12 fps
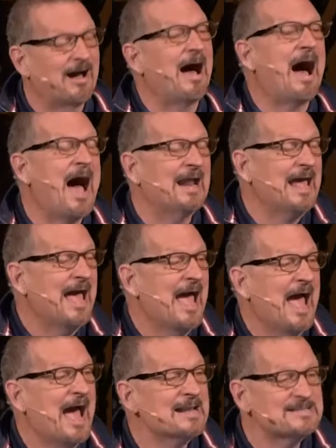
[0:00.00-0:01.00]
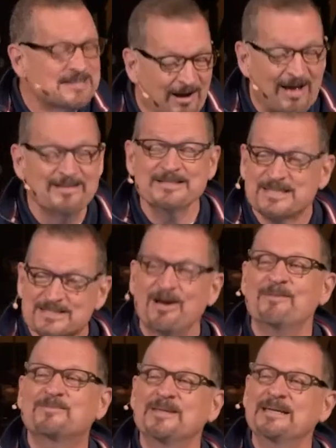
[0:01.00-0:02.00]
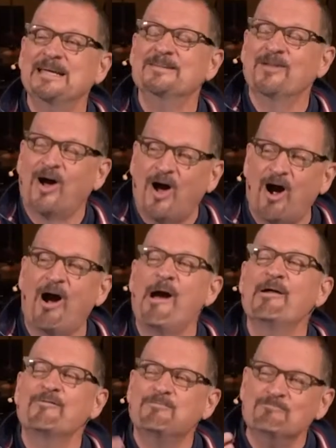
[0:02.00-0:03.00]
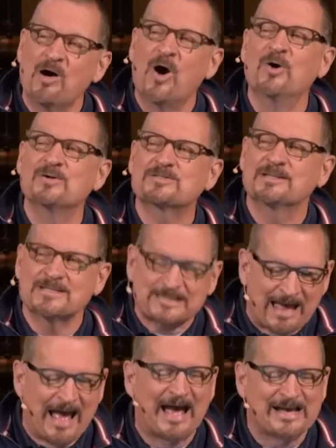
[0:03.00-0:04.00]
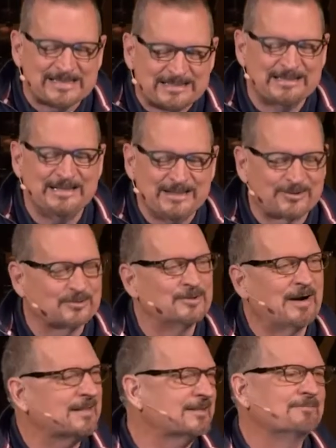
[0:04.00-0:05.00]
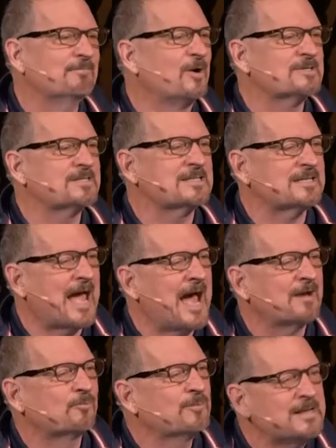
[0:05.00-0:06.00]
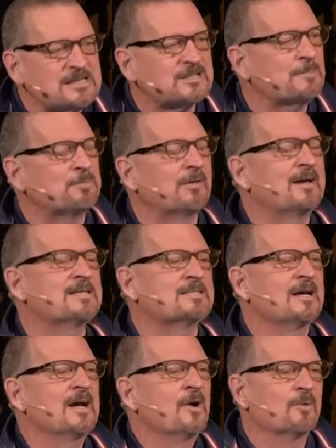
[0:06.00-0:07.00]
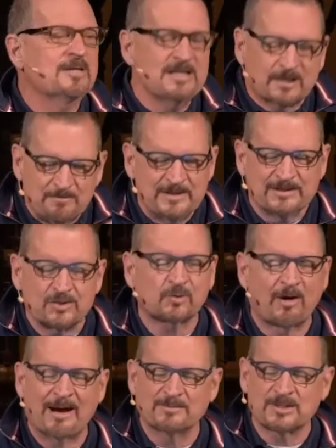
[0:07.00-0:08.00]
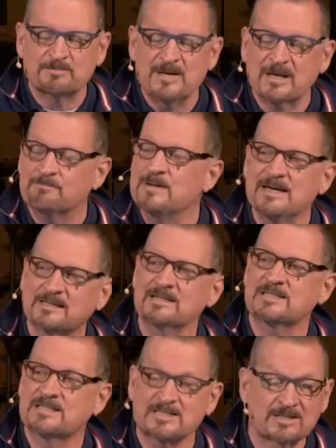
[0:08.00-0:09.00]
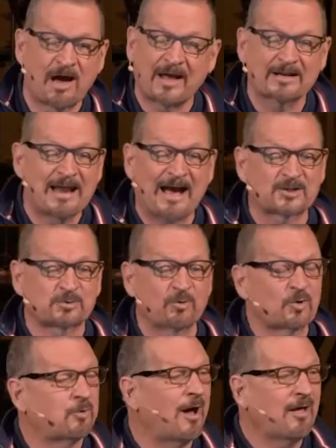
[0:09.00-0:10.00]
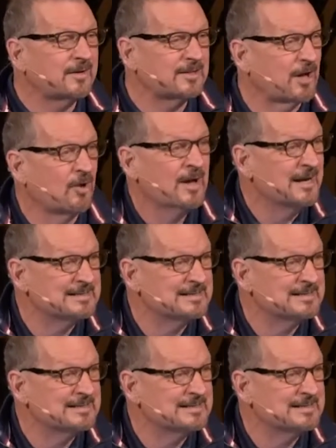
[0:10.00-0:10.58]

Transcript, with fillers: God had done something in the heart of Moses as he grew. I think Moses had reached a place where he could be described as meek. Meekness is not a natural quality, though.